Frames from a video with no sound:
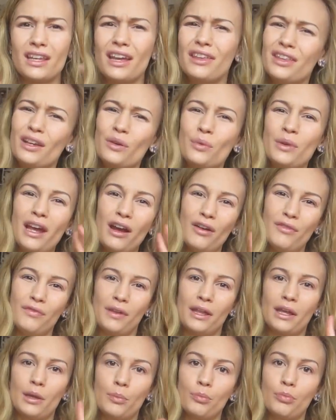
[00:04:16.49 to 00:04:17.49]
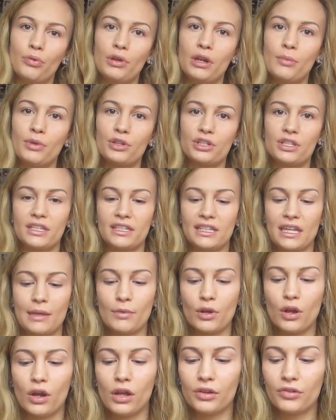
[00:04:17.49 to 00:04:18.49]
I think we have like pretty much the
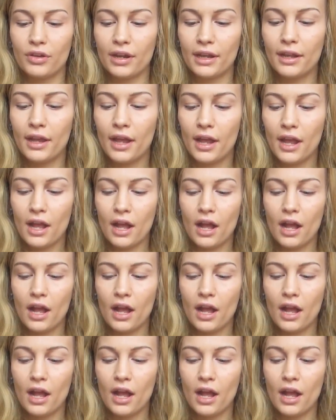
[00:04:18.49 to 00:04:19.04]
same coloring.